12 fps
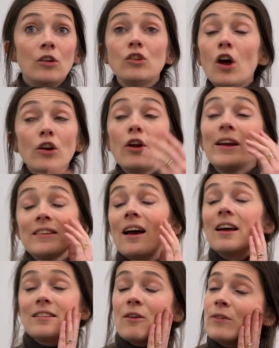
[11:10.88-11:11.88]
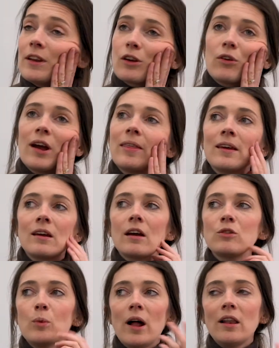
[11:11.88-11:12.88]
No, I definitely agree. I think
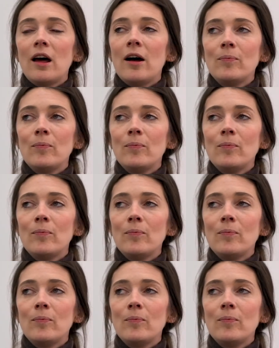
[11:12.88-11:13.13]
as well,